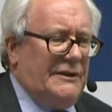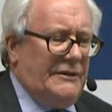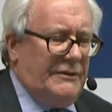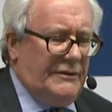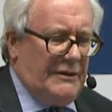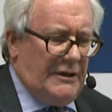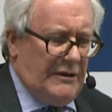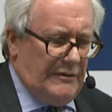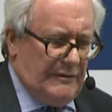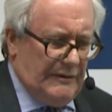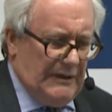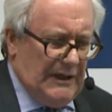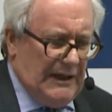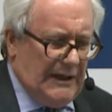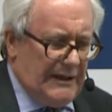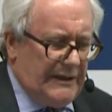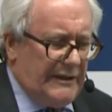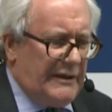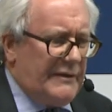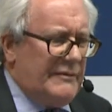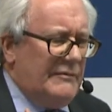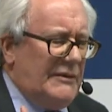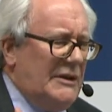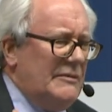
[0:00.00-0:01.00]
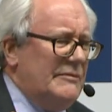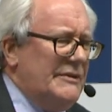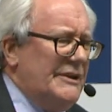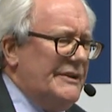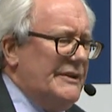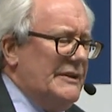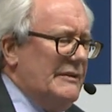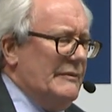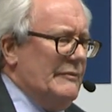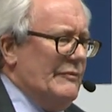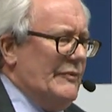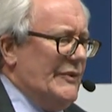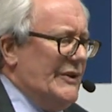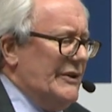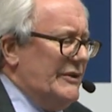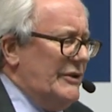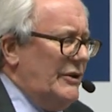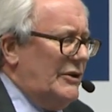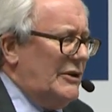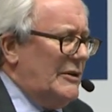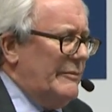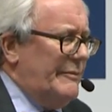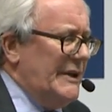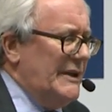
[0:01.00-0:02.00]
You know, and at the moment, the
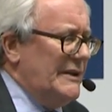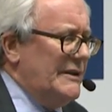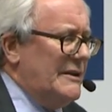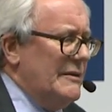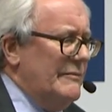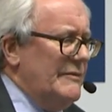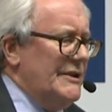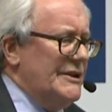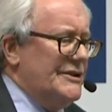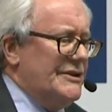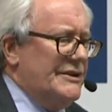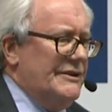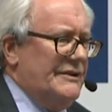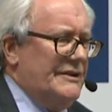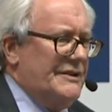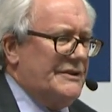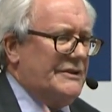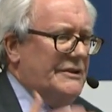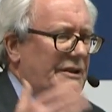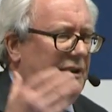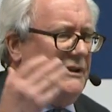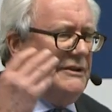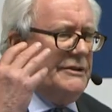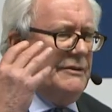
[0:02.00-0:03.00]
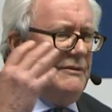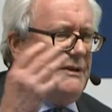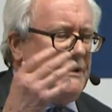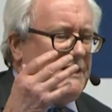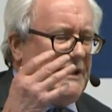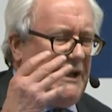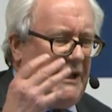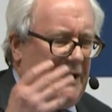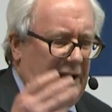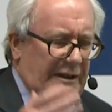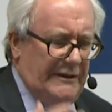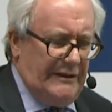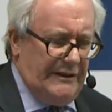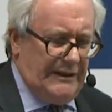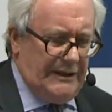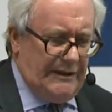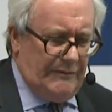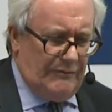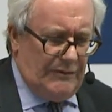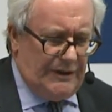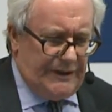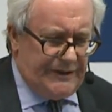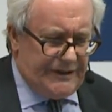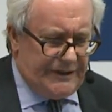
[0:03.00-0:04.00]
European Commission has gotten to its head that
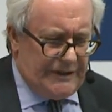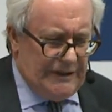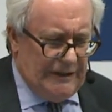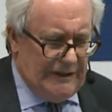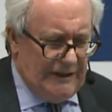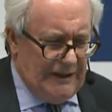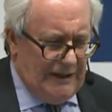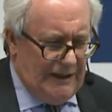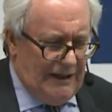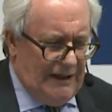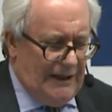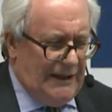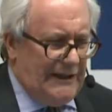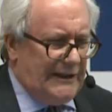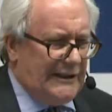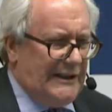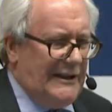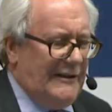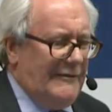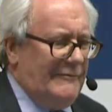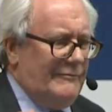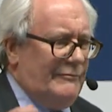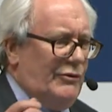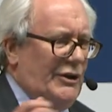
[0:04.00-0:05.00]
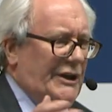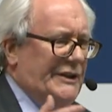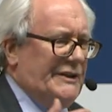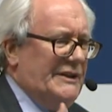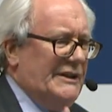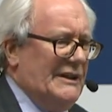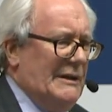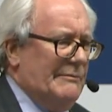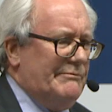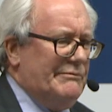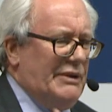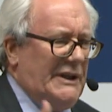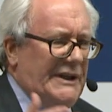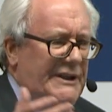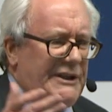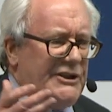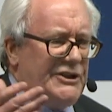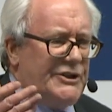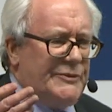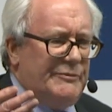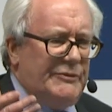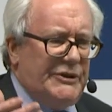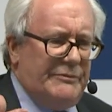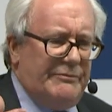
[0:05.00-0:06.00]
it wants to give Britain a
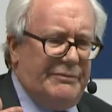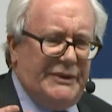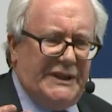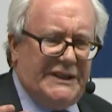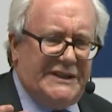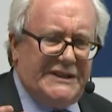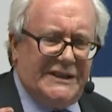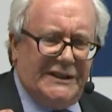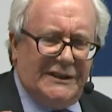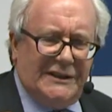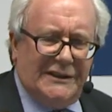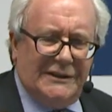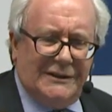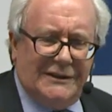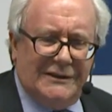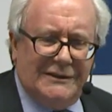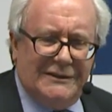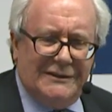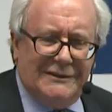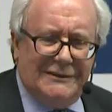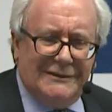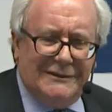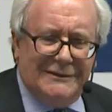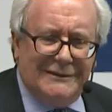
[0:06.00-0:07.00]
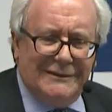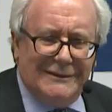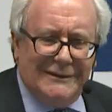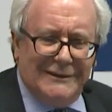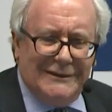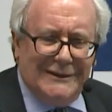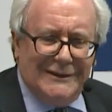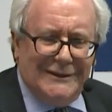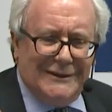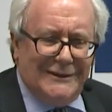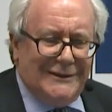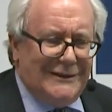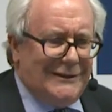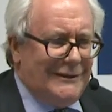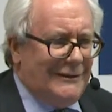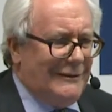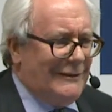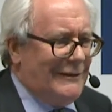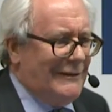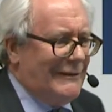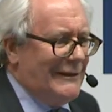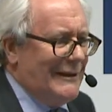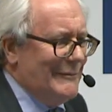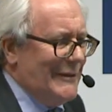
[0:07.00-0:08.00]
punishment beating. You
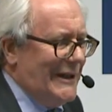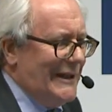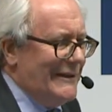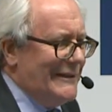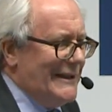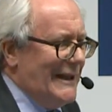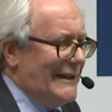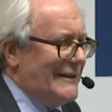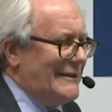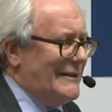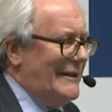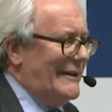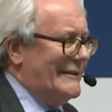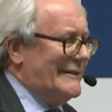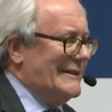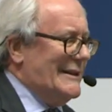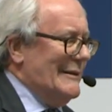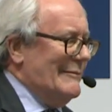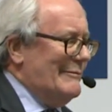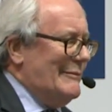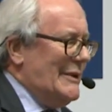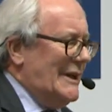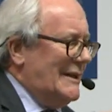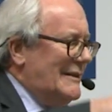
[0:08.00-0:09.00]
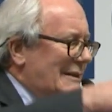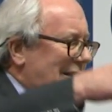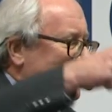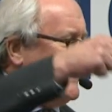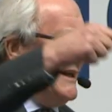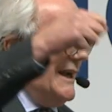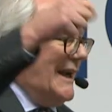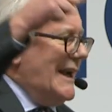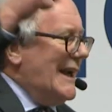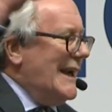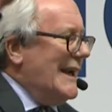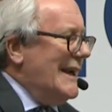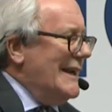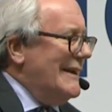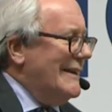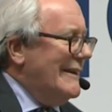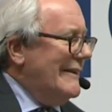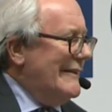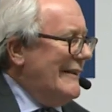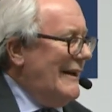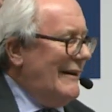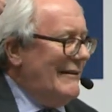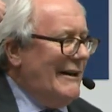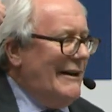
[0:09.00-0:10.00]
know what I mean? They got the big cane
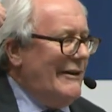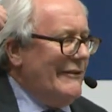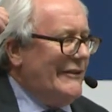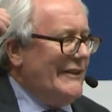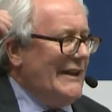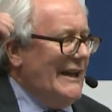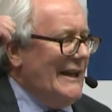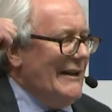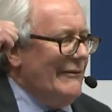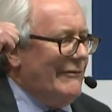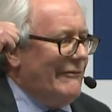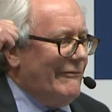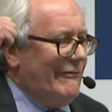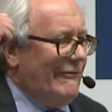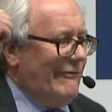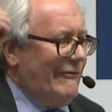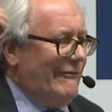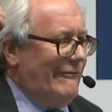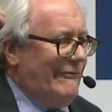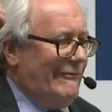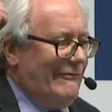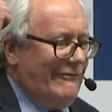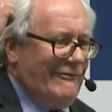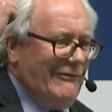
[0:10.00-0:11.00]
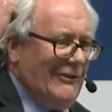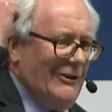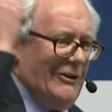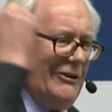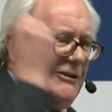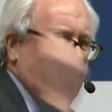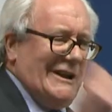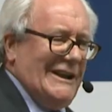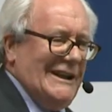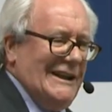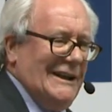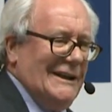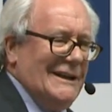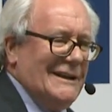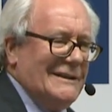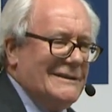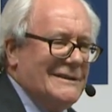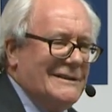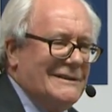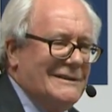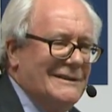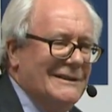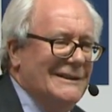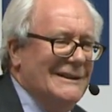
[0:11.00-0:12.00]
and they're out there flogging
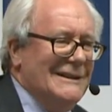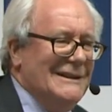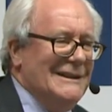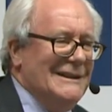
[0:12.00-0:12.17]
us.